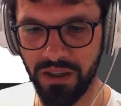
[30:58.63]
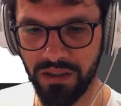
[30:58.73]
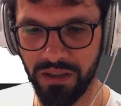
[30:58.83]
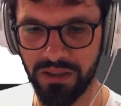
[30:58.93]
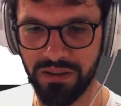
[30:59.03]

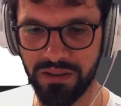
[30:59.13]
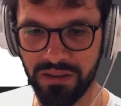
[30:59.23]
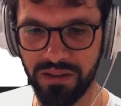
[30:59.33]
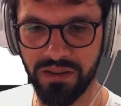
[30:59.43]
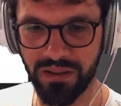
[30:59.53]
Yes.
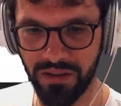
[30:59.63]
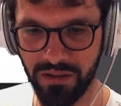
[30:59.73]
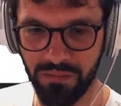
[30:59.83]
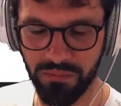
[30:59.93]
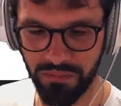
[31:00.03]

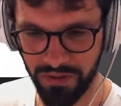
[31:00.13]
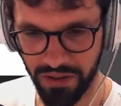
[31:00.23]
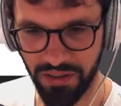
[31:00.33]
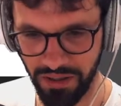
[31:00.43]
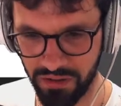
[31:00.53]

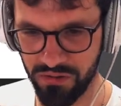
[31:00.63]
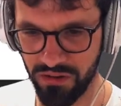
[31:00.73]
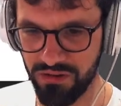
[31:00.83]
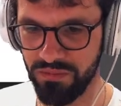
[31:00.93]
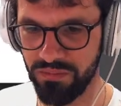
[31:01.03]
Thank you, Josh.